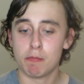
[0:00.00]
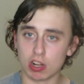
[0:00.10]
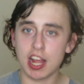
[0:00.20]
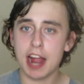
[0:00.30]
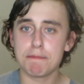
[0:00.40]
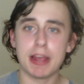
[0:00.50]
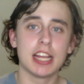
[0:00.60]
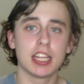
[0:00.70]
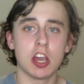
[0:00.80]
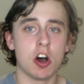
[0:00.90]
Relied
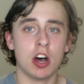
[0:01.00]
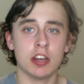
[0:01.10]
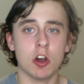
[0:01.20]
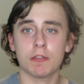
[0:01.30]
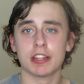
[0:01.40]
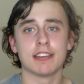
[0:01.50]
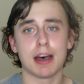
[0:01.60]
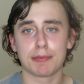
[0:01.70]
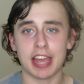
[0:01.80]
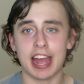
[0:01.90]
mainly on
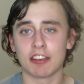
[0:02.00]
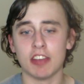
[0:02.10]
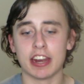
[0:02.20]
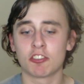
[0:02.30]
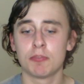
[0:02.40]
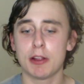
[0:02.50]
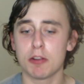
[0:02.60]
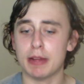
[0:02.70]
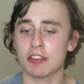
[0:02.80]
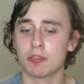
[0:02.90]
over-the-top gags and
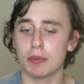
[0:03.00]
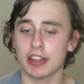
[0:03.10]
experiments.